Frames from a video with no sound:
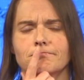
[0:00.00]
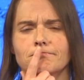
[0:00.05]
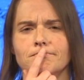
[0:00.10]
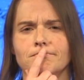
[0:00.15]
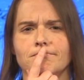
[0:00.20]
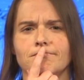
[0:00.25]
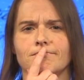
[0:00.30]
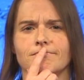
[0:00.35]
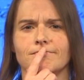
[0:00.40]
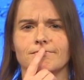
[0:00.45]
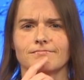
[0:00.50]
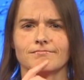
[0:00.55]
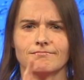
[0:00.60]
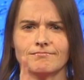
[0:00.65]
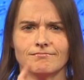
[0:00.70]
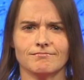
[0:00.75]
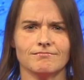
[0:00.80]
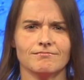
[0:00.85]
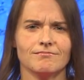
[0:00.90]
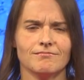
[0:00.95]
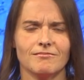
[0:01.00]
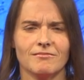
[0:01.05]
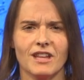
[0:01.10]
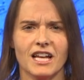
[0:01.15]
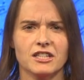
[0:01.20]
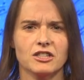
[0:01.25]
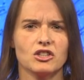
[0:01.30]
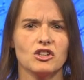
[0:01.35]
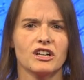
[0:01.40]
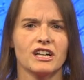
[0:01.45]
Hmm.
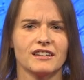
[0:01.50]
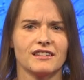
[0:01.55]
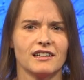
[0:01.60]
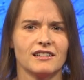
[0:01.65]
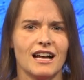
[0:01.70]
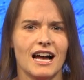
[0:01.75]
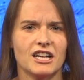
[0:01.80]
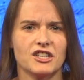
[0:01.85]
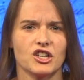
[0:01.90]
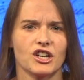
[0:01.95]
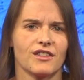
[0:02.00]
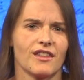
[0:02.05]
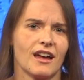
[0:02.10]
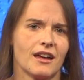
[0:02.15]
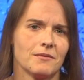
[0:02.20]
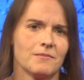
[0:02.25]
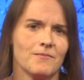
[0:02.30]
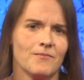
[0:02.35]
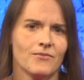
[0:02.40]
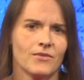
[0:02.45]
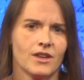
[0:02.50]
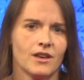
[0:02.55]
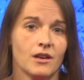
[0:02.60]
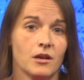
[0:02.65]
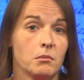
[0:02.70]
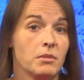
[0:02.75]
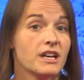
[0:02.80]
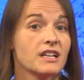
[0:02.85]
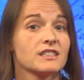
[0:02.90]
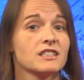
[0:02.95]
Let's look at the logic then,
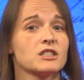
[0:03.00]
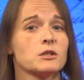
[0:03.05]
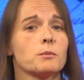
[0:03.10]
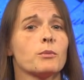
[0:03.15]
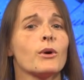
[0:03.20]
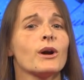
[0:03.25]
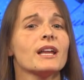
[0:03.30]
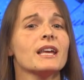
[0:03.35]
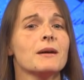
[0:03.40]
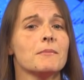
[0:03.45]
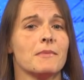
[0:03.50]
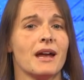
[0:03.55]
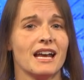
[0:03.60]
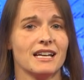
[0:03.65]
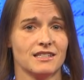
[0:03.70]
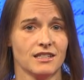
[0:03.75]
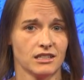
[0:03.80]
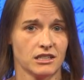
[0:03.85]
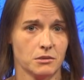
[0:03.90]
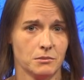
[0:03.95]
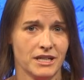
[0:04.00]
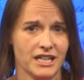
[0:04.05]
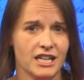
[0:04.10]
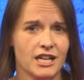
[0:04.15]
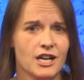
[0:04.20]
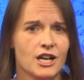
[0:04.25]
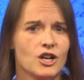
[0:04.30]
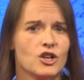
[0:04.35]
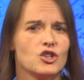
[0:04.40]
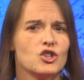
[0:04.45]
because it's pretty amazing to me
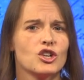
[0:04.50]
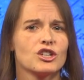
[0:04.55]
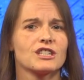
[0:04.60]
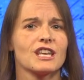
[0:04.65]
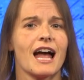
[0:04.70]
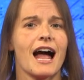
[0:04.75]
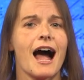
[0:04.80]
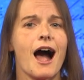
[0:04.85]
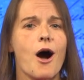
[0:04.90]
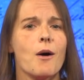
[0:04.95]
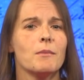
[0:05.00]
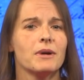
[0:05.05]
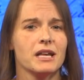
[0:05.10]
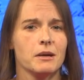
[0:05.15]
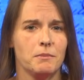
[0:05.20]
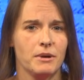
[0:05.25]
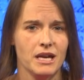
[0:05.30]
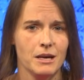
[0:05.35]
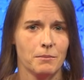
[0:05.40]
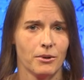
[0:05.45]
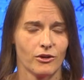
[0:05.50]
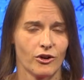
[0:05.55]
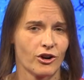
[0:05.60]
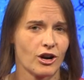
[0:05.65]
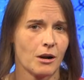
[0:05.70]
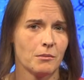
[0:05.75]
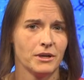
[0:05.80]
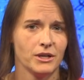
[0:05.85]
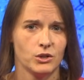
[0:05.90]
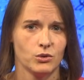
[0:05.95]
just how many people are
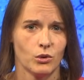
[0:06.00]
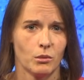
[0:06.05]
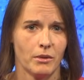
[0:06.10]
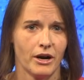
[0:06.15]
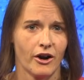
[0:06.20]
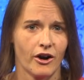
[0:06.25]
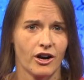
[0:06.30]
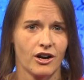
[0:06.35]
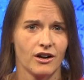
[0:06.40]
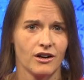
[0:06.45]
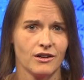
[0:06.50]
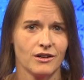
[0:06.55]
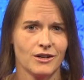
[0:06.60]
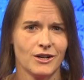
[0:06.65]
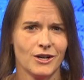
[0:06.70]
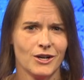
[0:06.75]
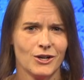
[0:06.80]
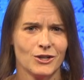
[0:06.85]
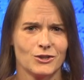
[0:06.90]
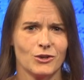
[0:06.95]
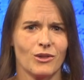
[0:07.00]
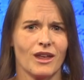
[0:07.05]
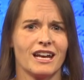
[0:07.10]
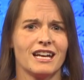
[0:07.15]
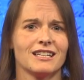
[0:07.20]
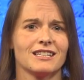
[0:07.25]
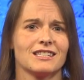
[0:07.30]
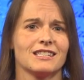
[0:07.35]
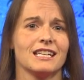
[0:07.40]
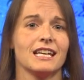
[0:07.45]
coming to America so they
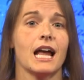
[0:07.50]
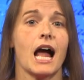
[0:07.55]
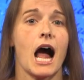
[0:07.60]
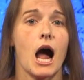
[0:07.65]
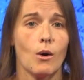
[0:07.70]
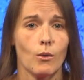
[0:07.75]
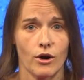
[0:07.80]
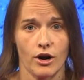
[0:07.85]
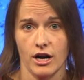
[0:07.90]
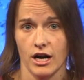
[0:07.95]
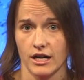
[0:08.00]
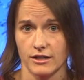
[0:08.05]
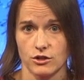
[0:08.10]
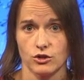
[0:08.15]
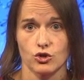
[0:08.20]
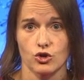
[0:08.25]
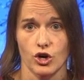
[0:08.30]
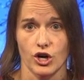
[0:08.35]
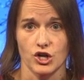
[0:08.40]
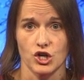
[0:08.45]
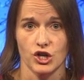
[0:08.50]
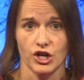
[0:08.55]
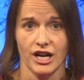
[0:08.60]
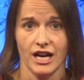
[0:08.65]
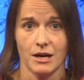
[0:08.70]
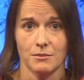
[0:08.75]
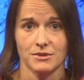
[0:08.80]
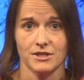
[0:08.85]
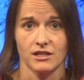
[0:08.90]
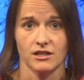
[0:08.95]
can see our concentration
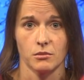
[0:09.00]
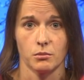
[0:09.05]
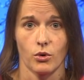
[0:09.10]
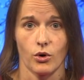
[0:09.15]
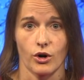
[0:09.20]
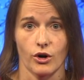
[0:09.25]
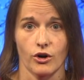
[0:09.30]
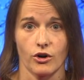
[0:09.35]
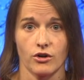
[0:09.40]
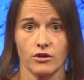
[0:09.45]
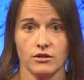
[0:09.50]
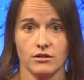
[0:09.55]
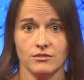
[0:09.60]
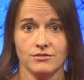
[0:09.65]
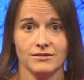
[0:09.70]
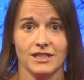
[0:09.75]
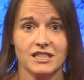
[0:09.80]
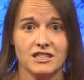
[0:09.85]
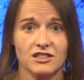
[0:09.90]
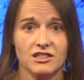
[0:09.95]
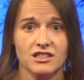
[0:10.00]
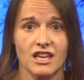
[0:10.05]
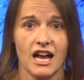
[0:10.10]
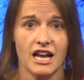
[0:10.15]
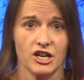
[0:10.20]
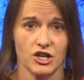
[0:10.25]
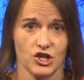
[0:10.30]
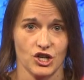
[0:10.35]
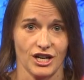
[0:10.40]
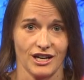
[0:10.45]
camps at the border. It's
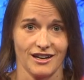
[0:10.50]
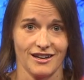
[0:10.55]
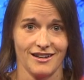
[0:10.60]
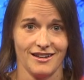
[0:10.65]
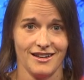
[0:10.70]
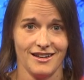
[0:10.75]
astonishing.